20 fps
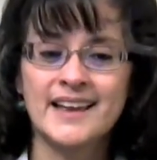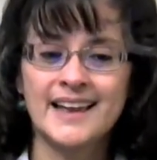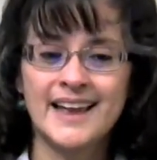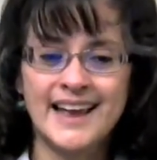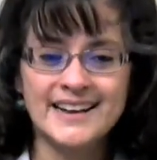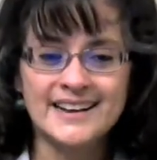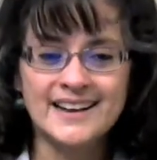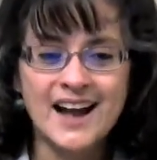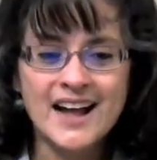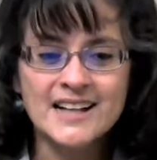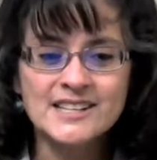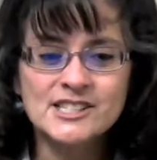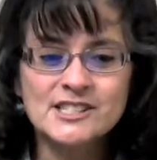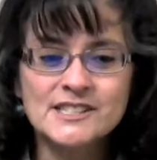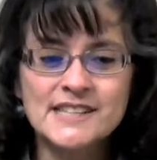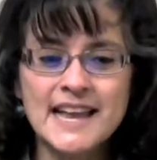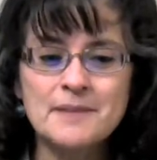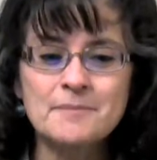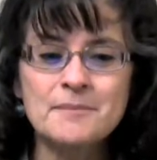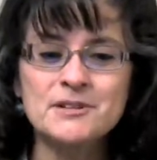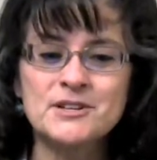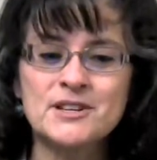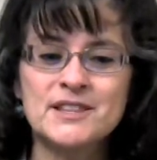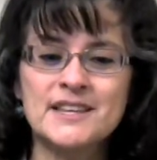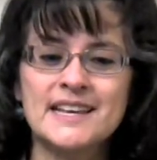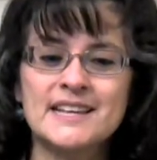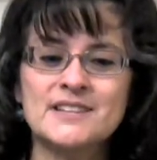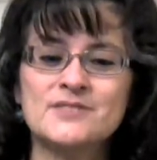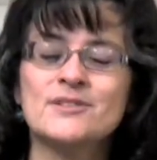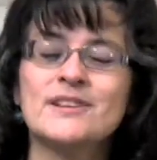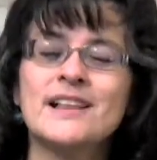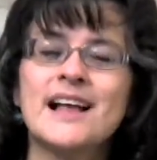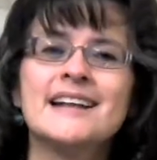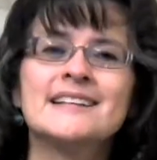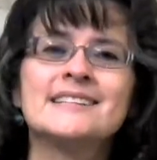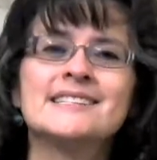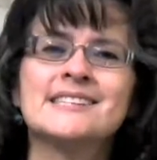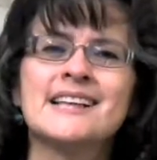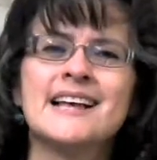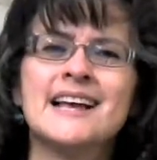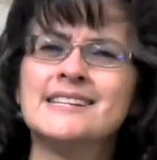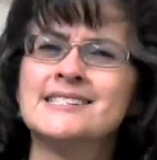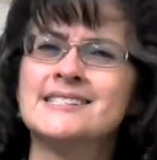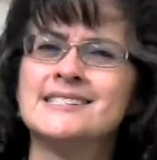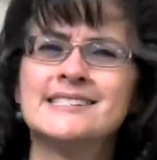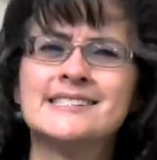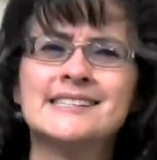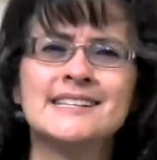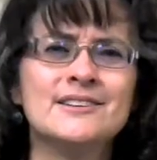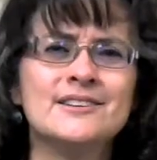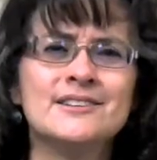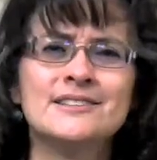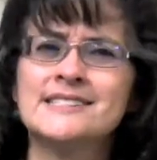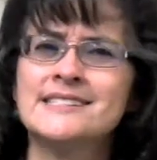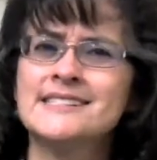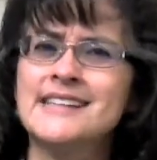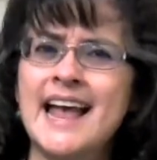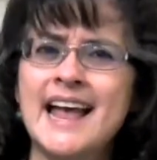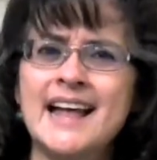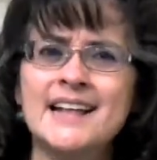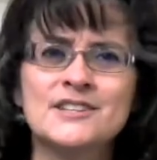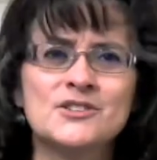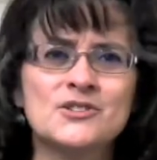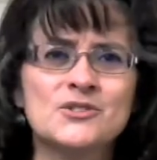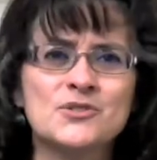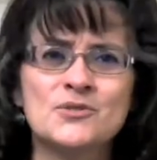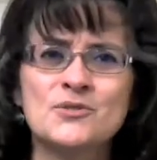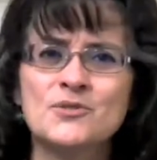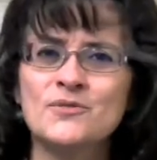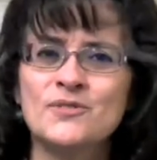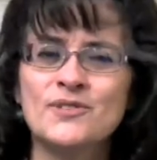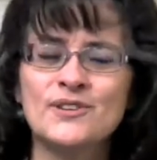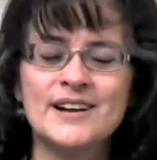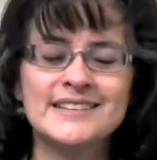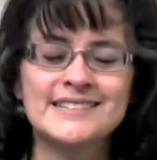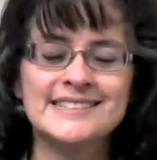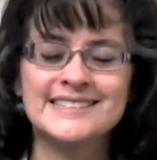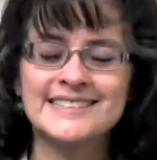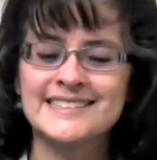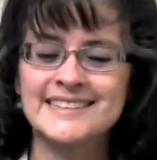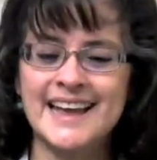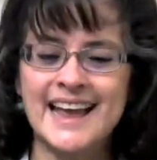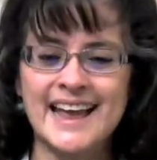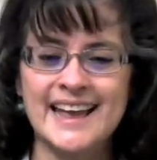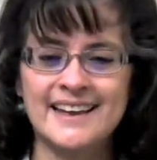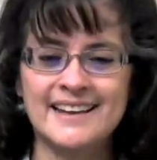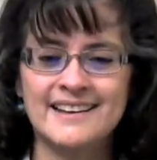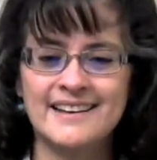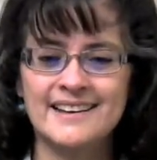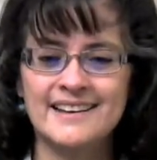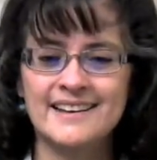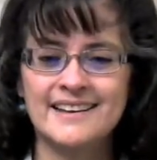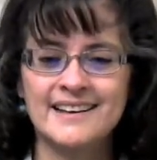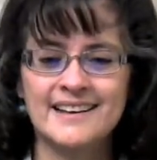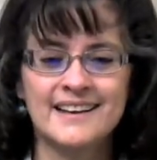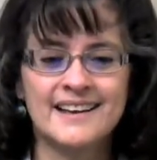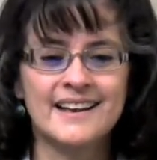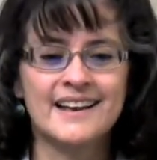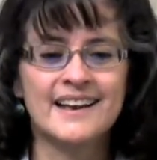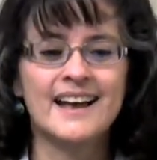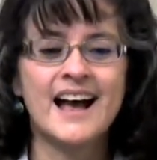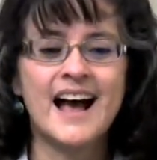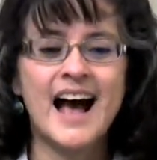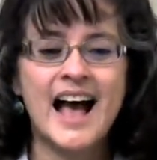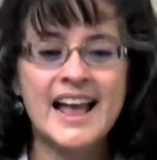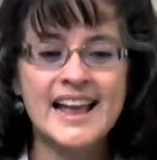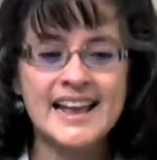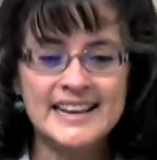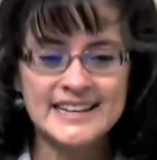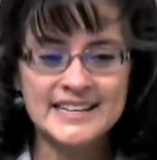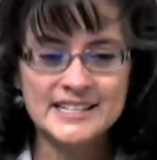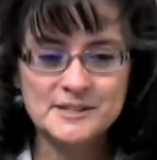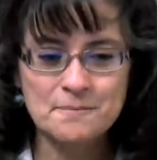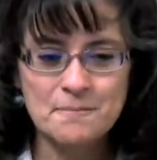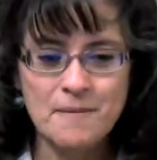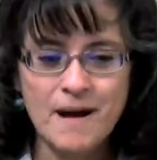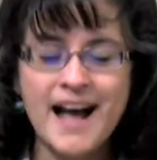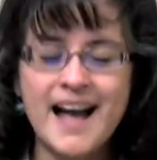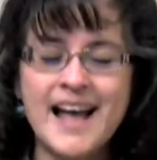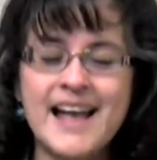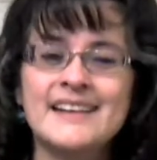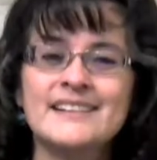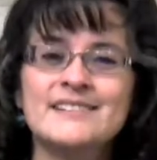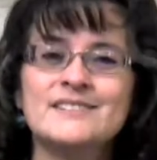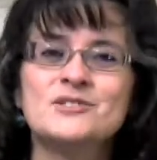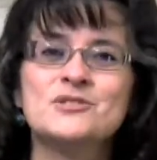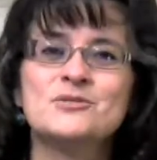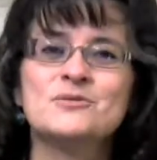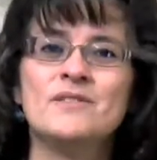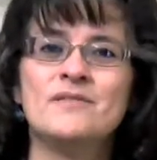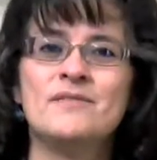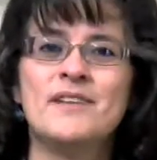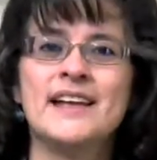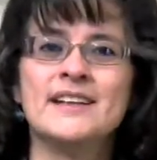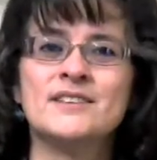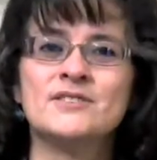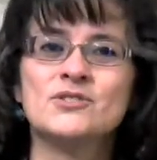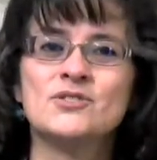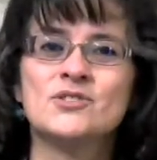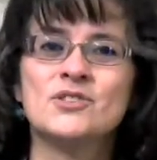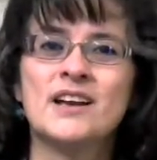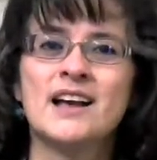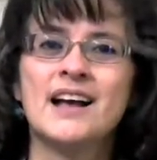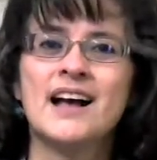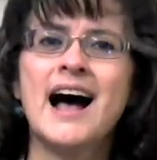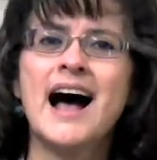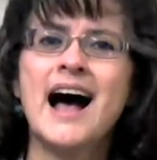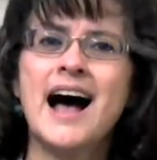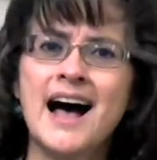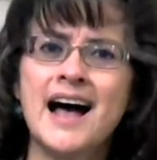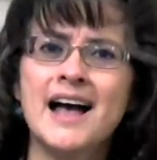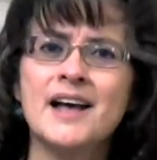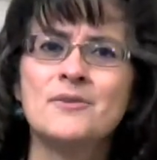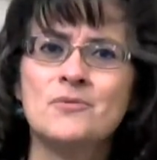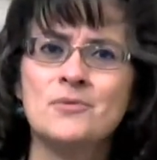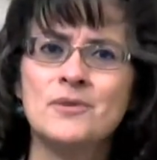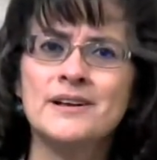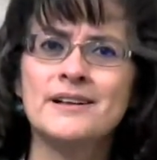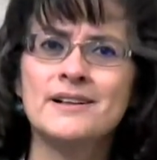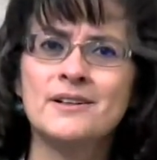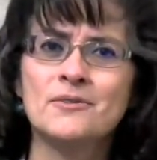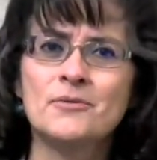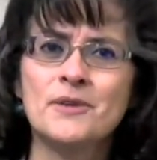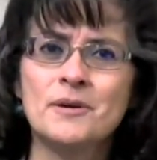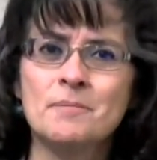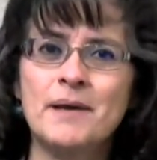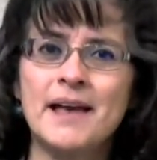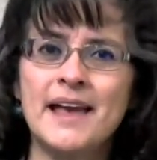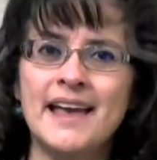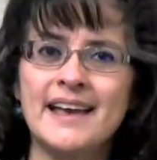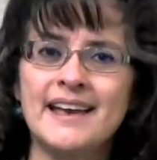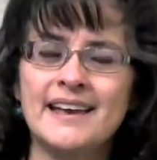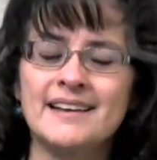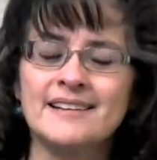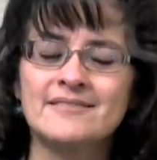And God's statement to the Israelites still stands true for us today It is mine to avenge, I will repay.